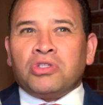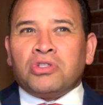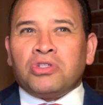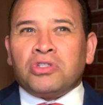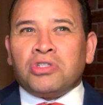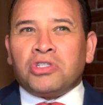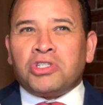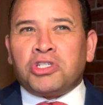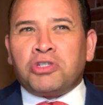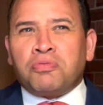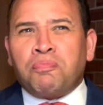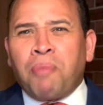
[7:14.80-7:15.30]

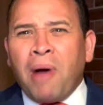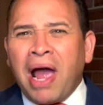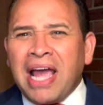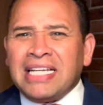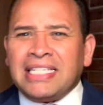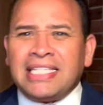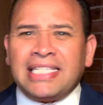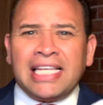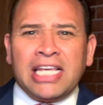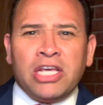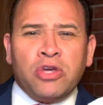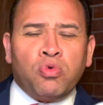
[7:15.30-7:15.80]

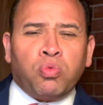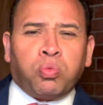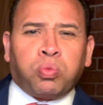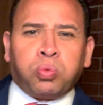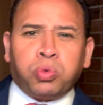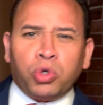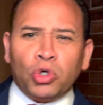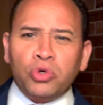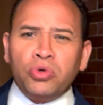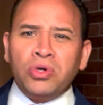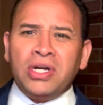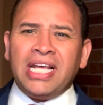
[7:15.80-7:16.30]
spicy,
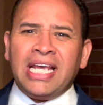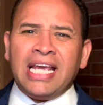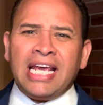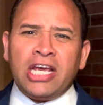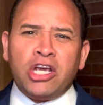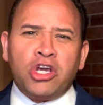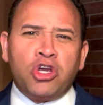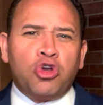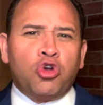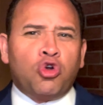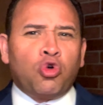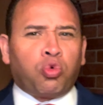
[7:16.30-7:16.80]
rooty,
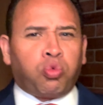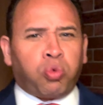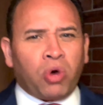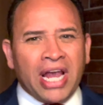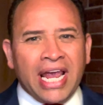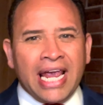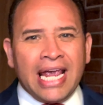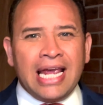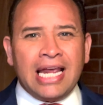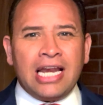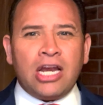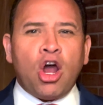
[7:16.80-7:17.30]

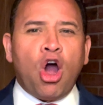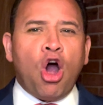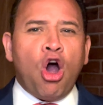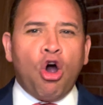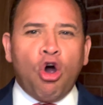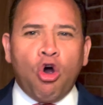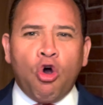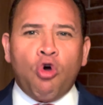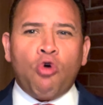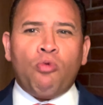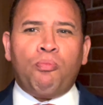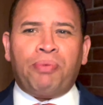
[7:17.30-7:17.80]
green
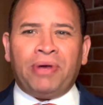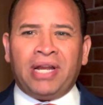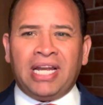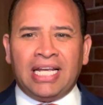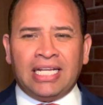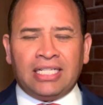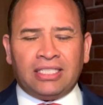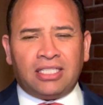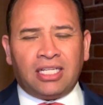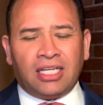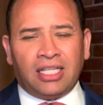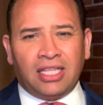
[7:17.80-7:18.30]

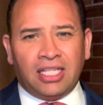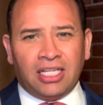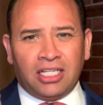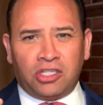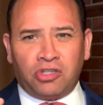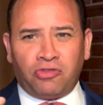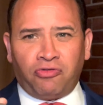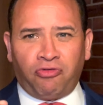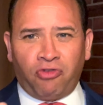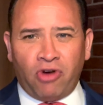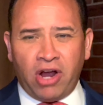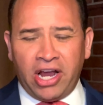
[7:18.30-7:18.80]
opening to
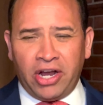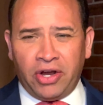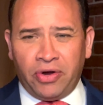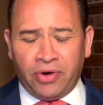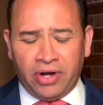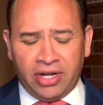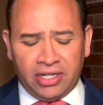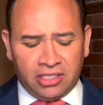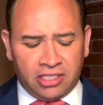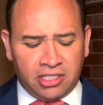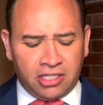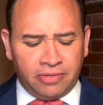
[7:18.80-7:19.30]
this
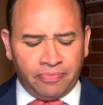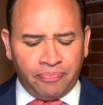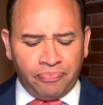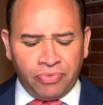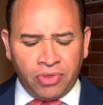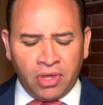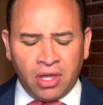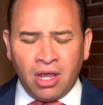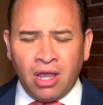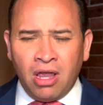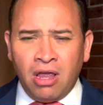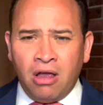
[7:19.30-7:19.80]
fragrance.
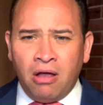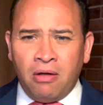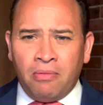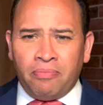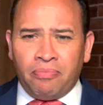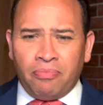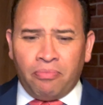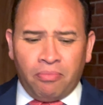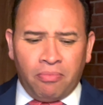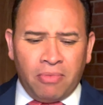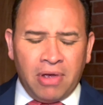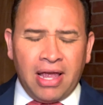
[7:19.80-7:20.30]

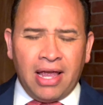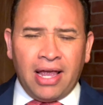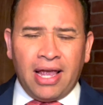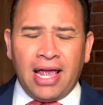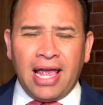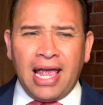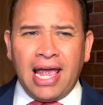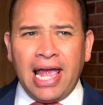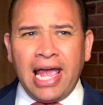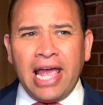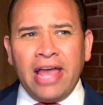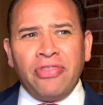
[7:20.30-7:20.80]

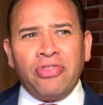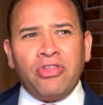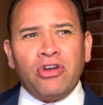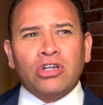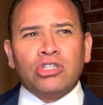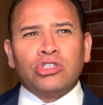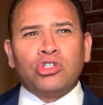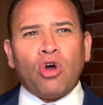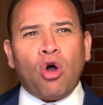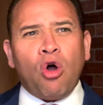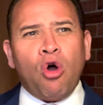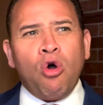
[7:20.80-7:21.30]
And
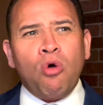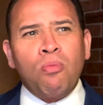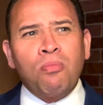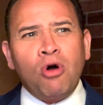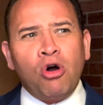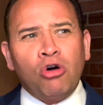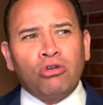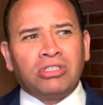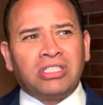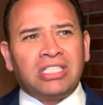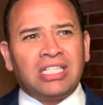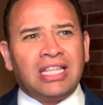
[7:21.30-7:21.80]
there's
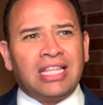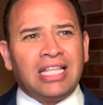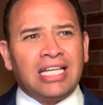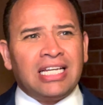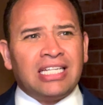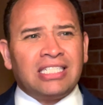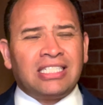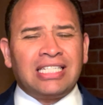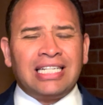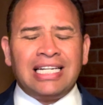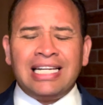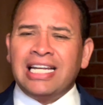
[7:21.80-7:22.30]
almost
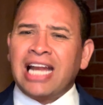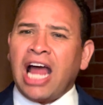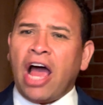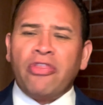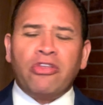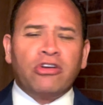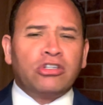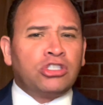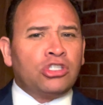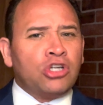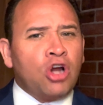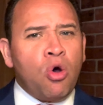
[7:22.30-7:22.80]
this, now
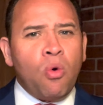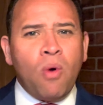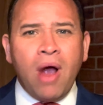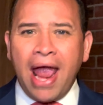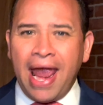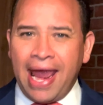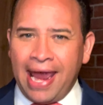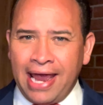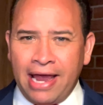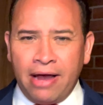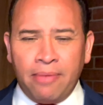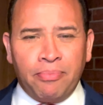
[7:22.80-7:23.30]
there's no
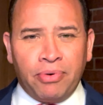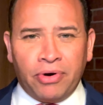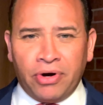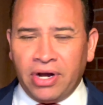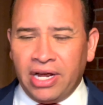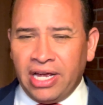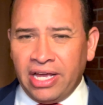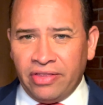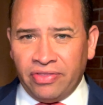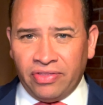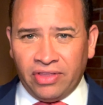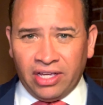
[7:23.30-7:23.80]
amber
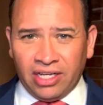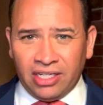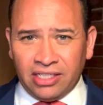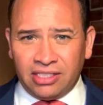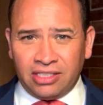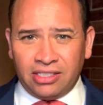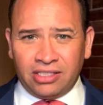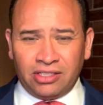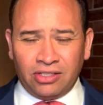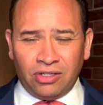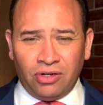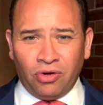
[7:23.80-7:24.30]
in
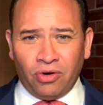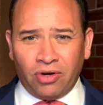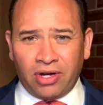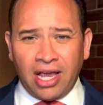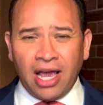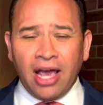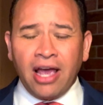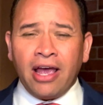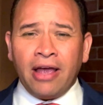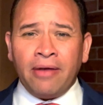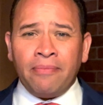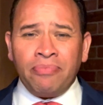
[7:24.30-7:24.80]
this,
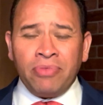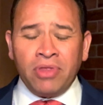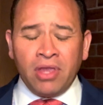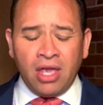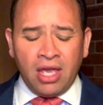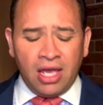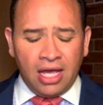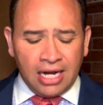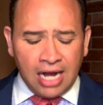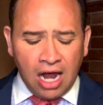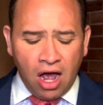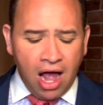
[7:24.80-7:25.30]
okay?
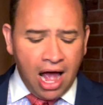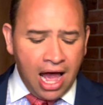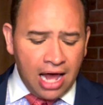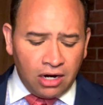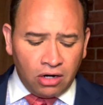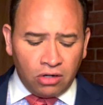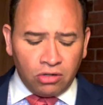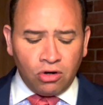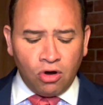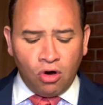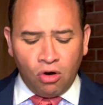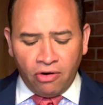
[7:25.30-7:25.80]
Now I
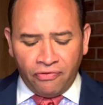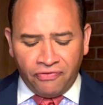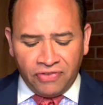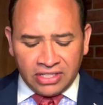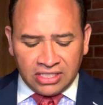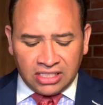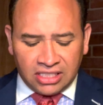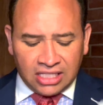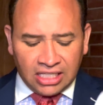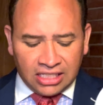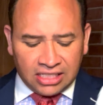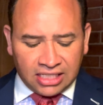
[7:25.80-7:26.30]
don't know if
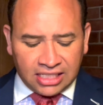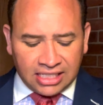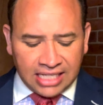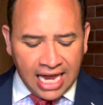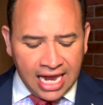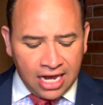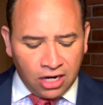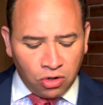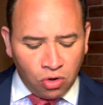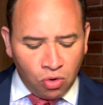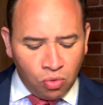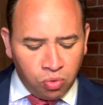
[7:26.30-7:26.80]
it's the
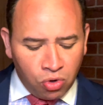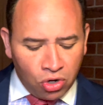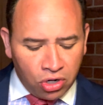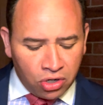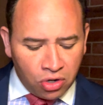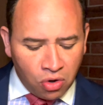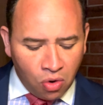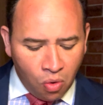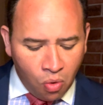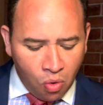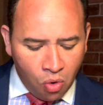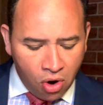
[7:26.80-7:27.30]

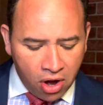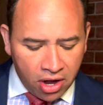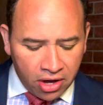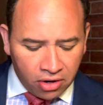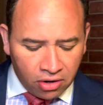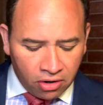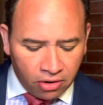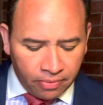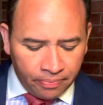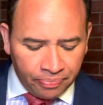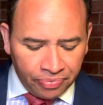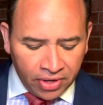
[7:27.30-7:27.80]
sandalwood
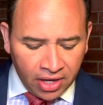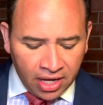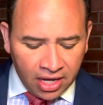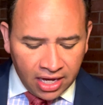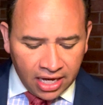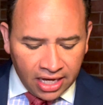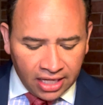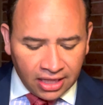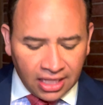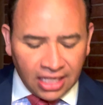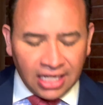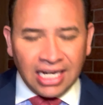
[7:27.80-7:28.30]
oil
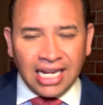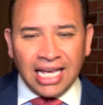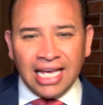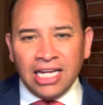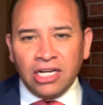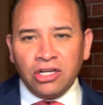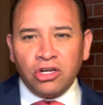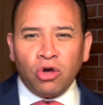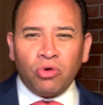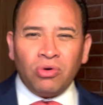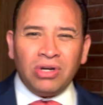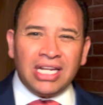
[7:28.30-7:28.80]
and the
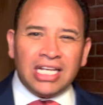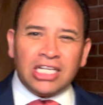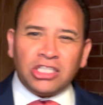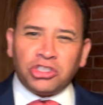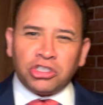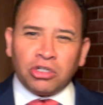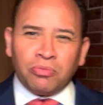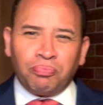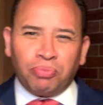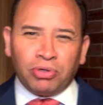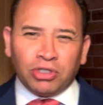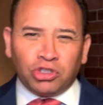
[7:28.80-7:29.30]

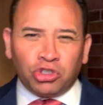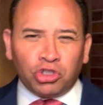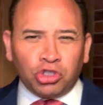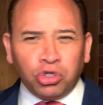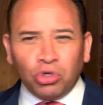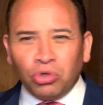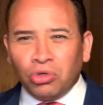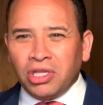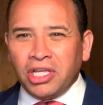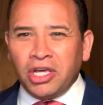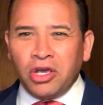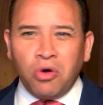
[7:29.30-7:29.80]
Indonesian
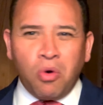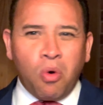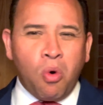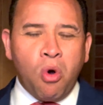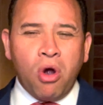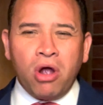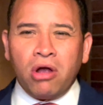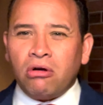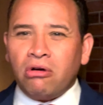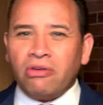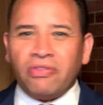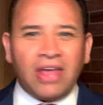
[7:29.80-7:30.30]
patchouli
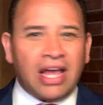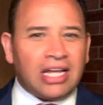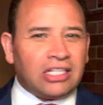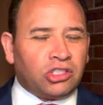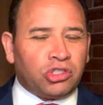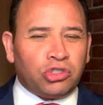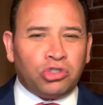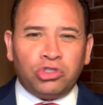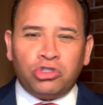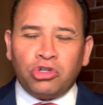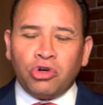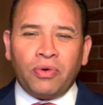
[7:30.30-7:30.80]
oil
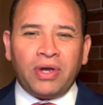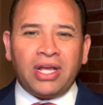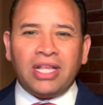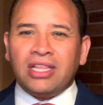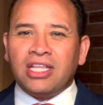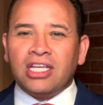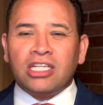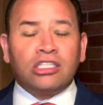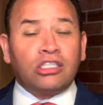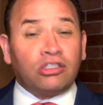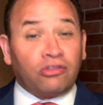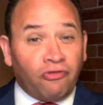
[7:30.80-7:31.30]
that's doing
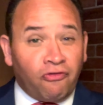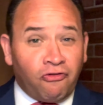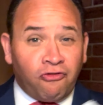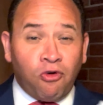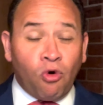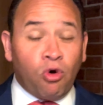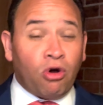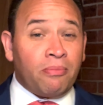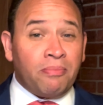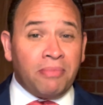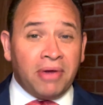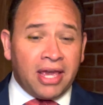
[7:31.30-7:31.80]
this
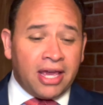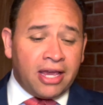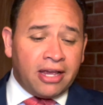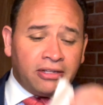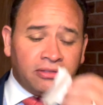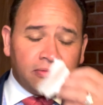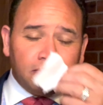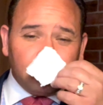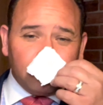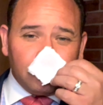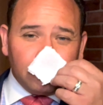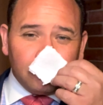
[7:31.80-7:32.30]
for
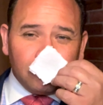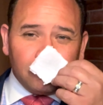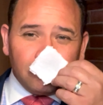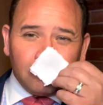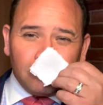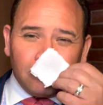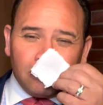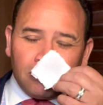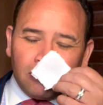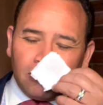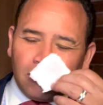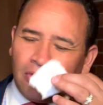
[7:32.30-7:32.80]
me,
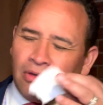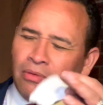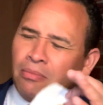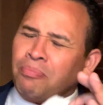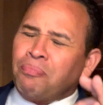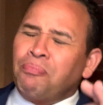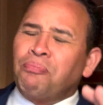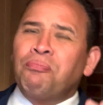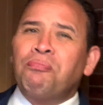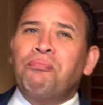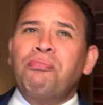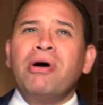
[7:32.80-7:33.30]

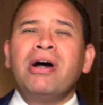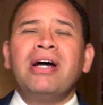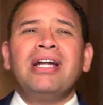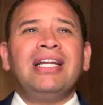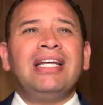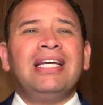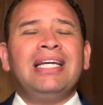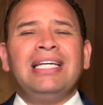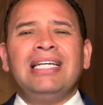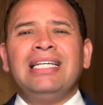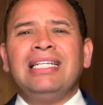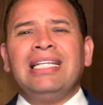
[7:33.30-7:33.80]
but
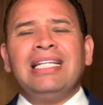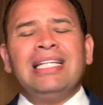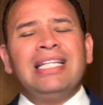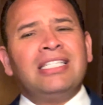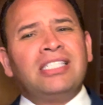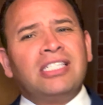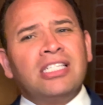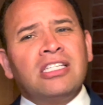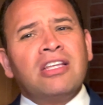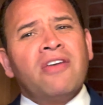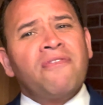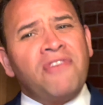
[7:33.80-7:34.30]

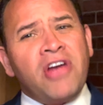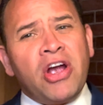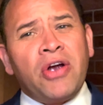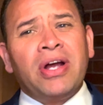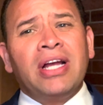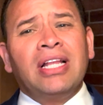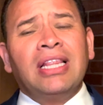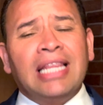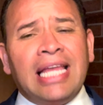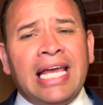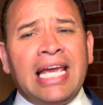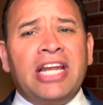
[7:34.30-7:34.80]
this is a
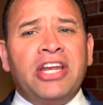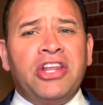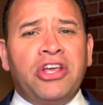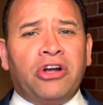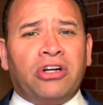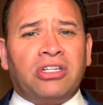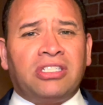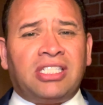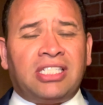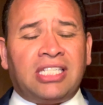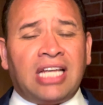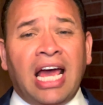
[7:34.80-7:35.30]
very
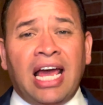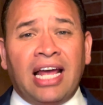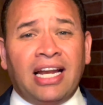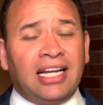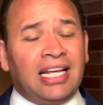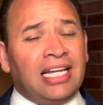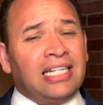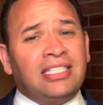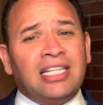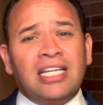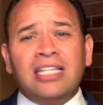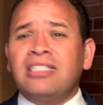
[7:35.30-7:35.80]
linear
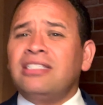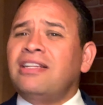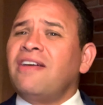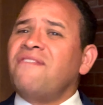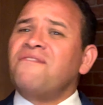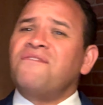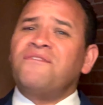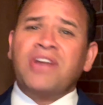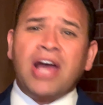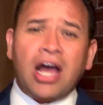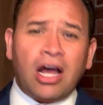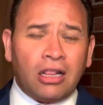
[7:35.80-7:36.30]
scent. It didn't
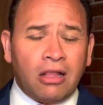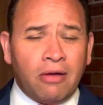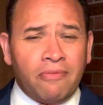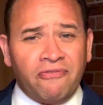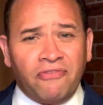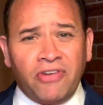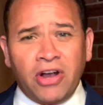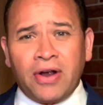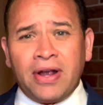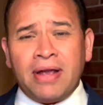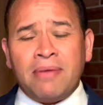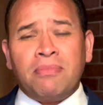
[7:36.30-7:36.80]
develop
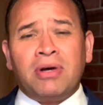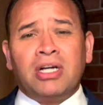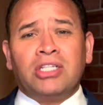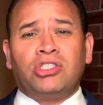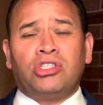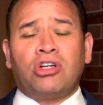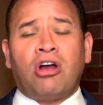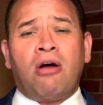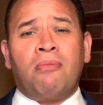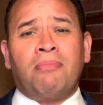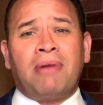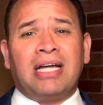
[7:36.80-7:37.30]
very
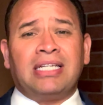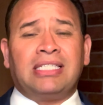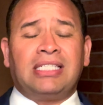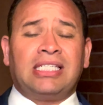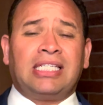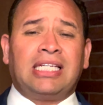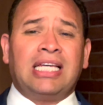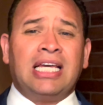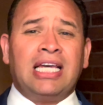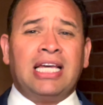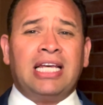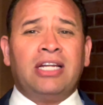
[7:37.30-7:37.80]
much on my
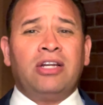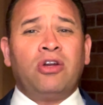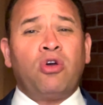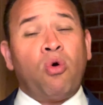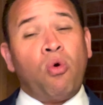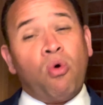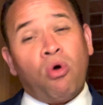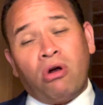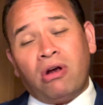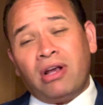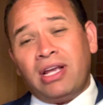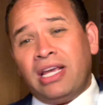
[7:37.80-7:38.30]
skin
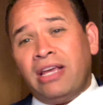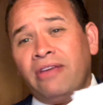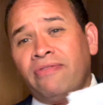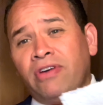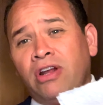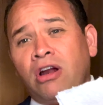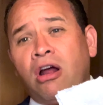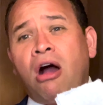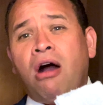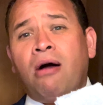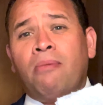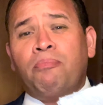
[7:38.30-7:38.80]
or
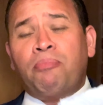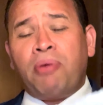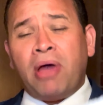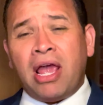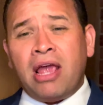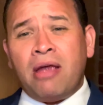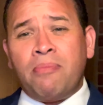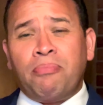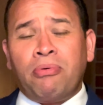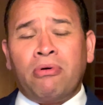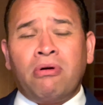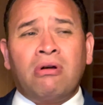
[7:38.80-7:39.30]
even on
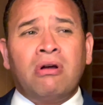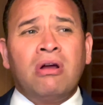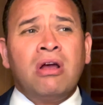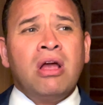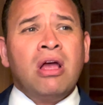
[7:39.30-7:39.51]
paper,